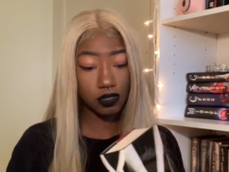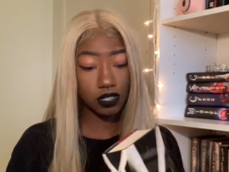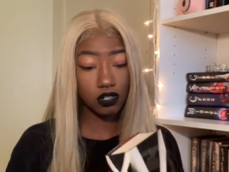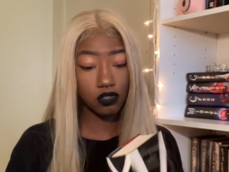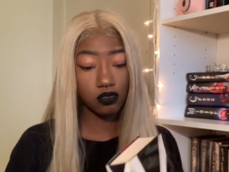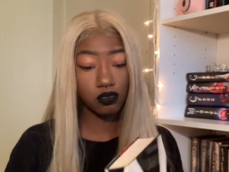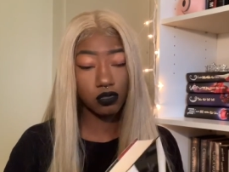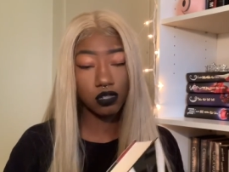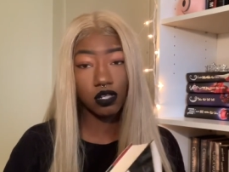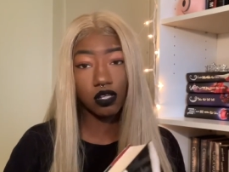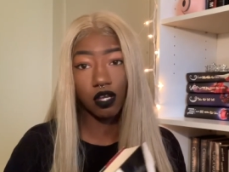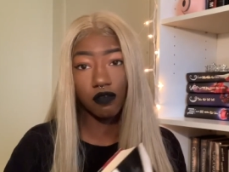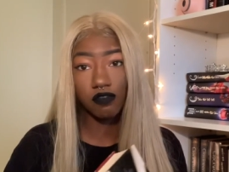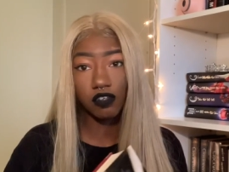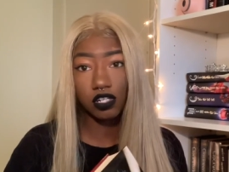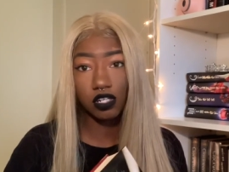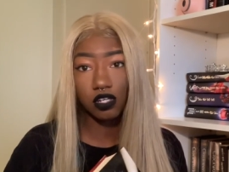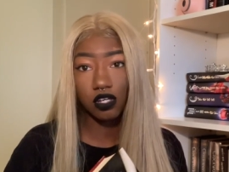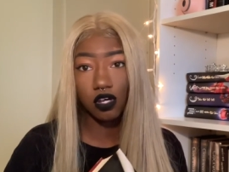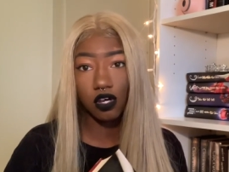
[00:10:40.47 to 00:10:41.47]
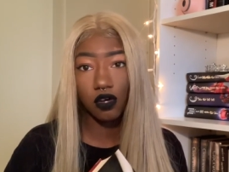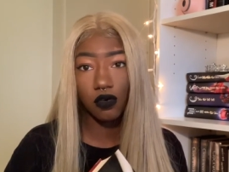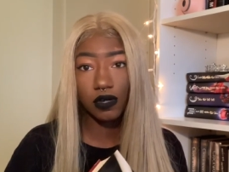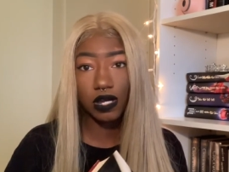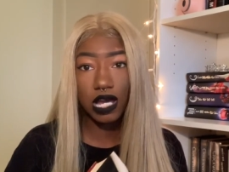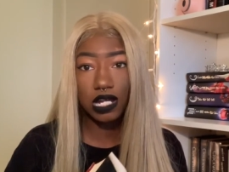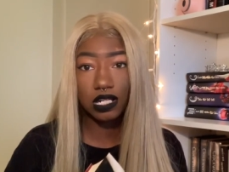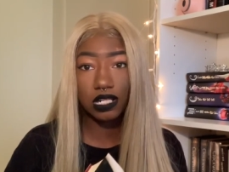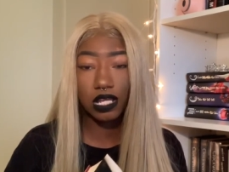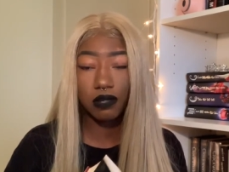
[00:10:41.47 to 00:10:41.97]
doing like a video,
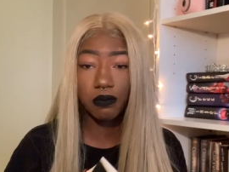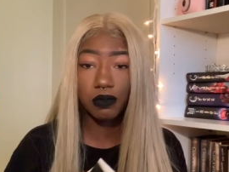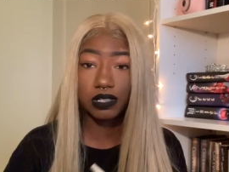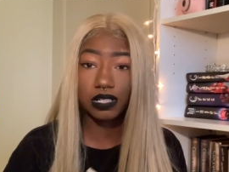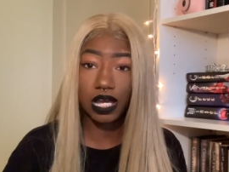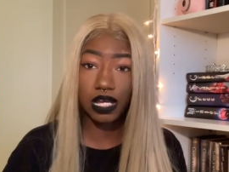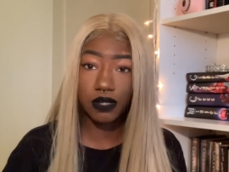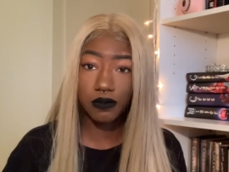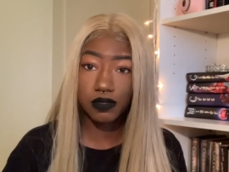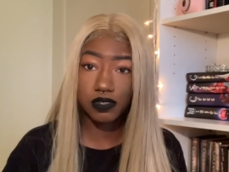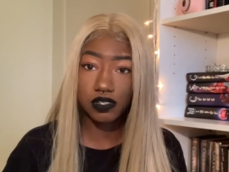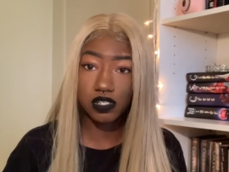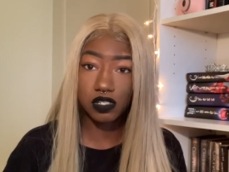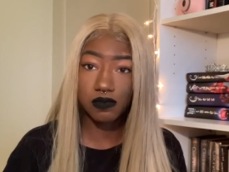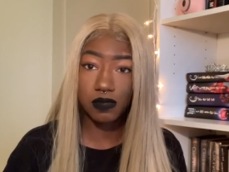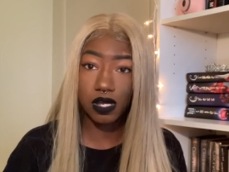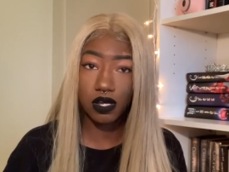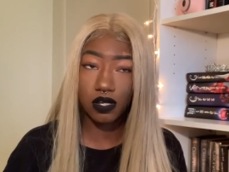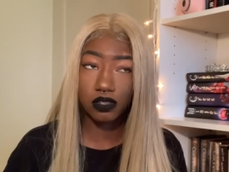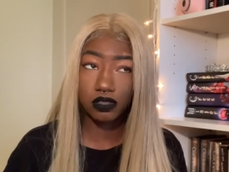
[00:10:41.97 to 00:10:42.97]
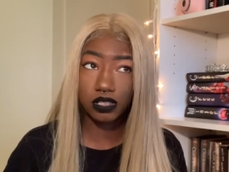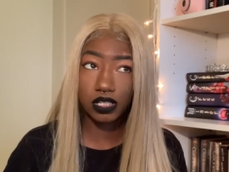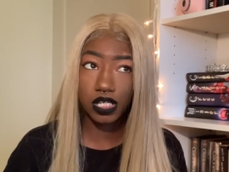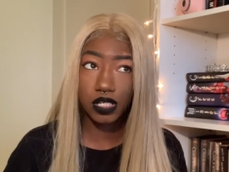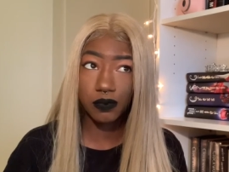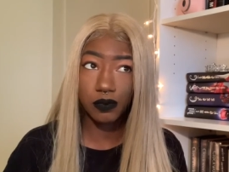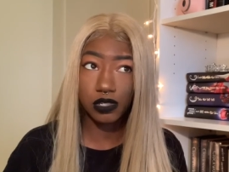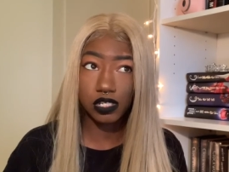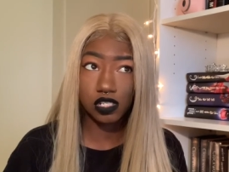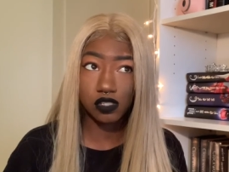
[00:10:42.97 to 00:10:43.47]
kind of like what Nairis and Smile
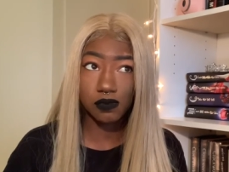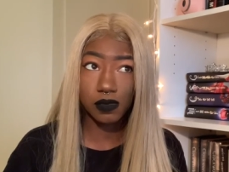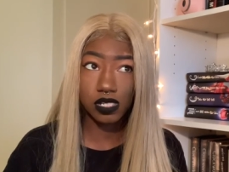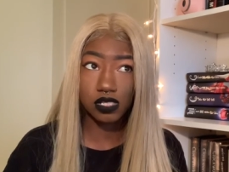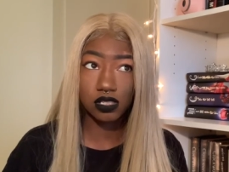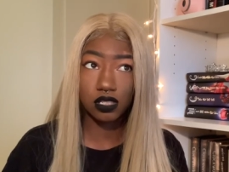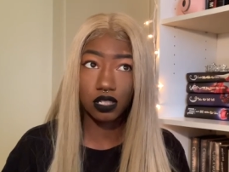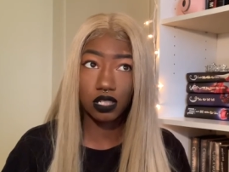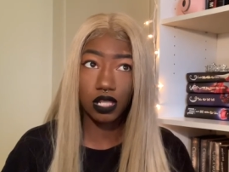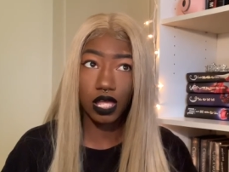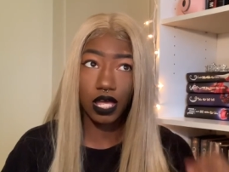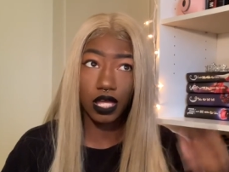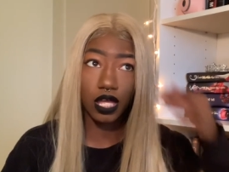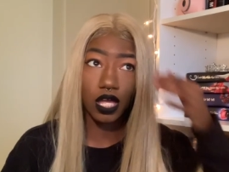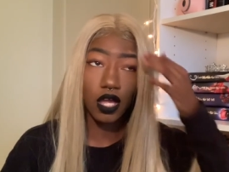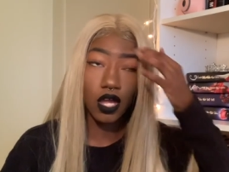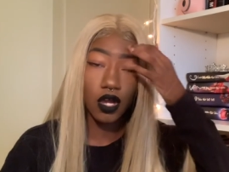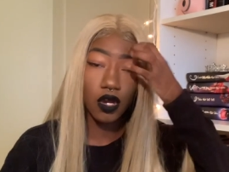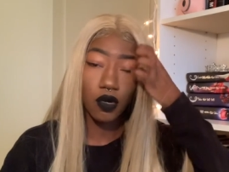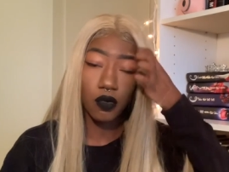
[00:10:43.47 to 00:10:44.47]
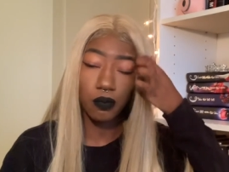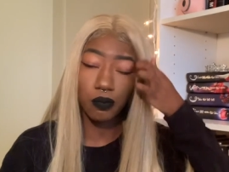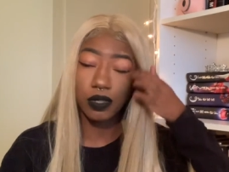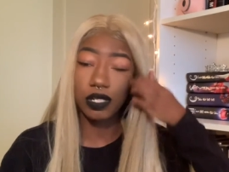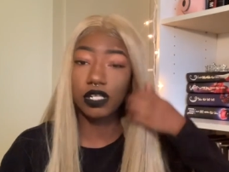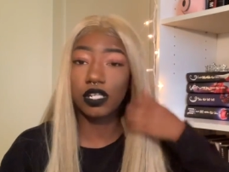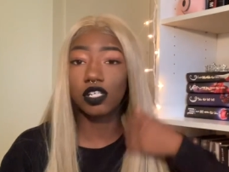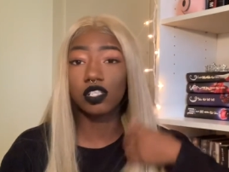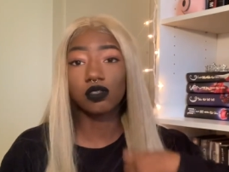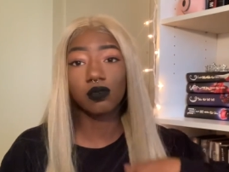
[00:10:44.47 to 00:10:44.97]
did, which is basically like
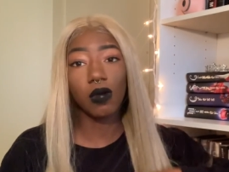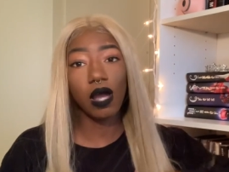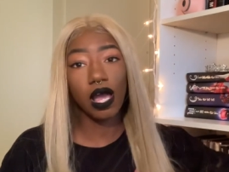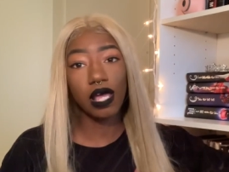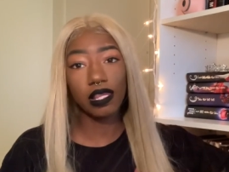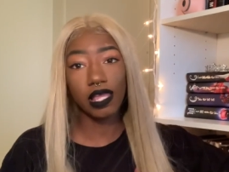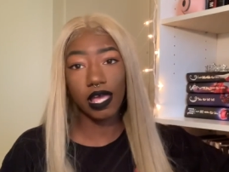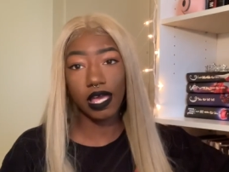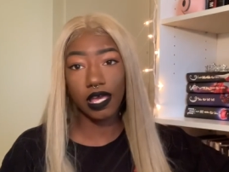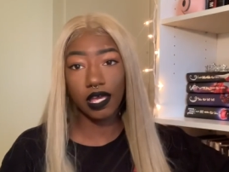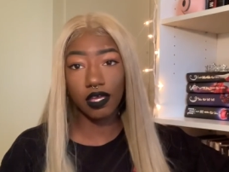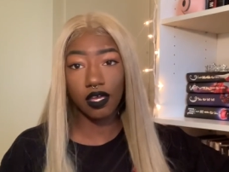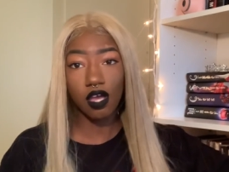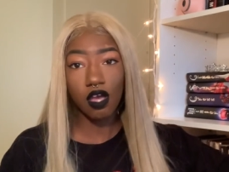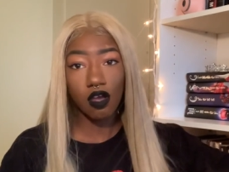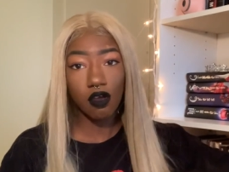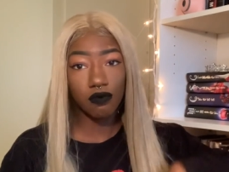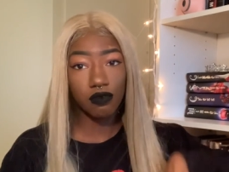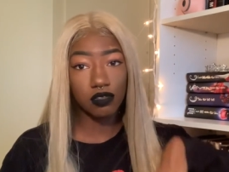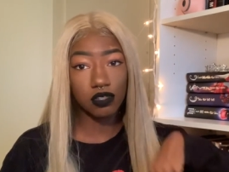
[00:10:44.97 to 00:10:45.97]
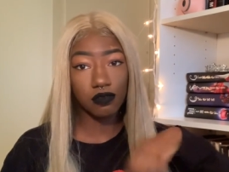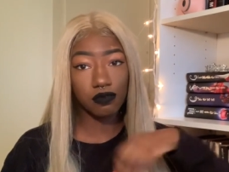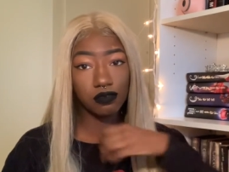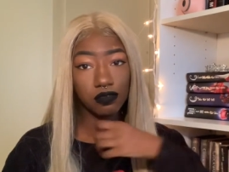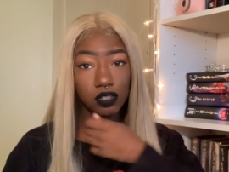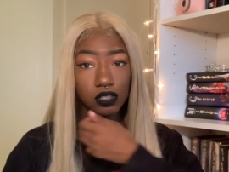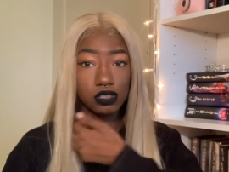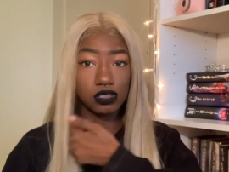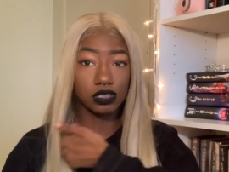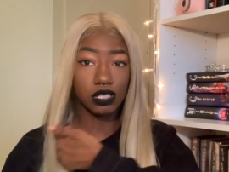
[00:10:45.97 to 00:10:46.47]
reading Twilight for the
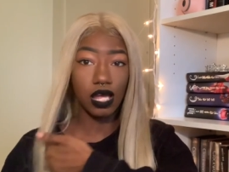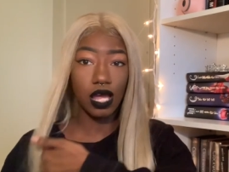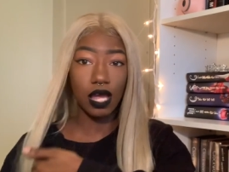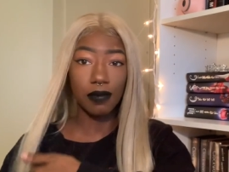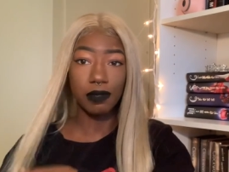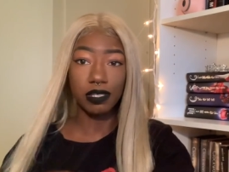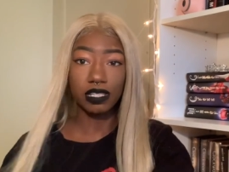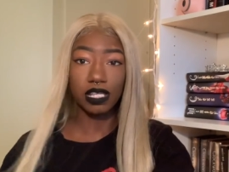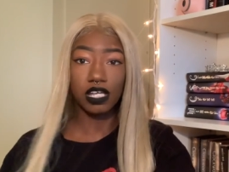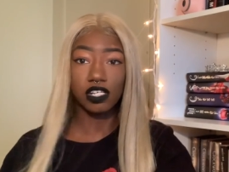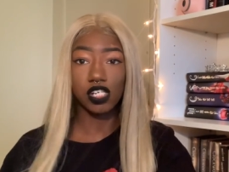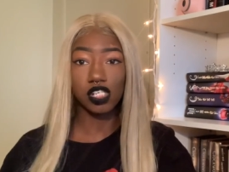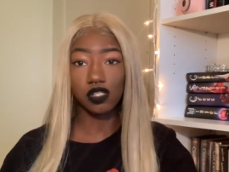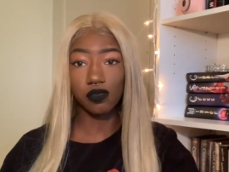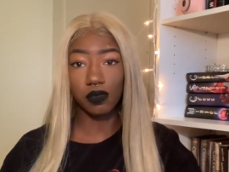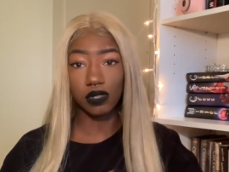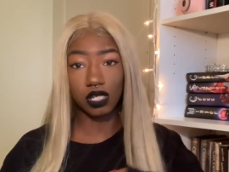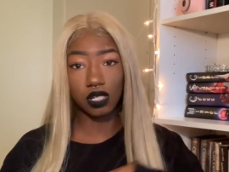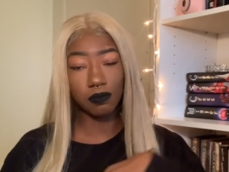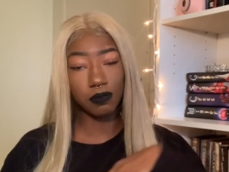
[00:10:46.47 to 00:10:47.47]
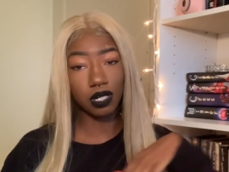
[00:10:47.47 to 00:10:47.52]
first time at the age of 20.